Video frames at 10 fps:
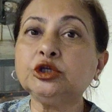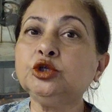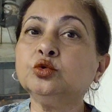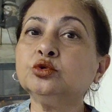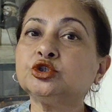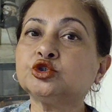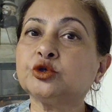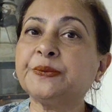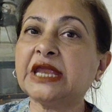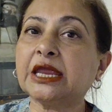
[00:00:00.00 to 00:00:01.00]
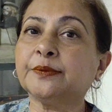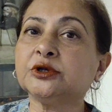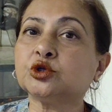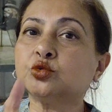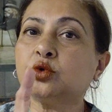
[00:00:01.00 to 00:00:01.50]
you should be
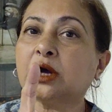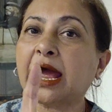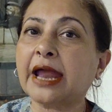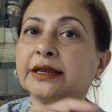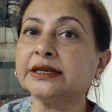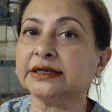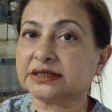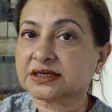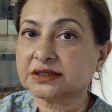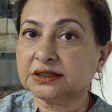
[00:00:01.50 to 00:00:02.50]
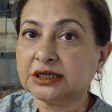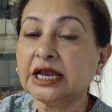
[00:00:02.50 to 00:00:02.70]
able to handle it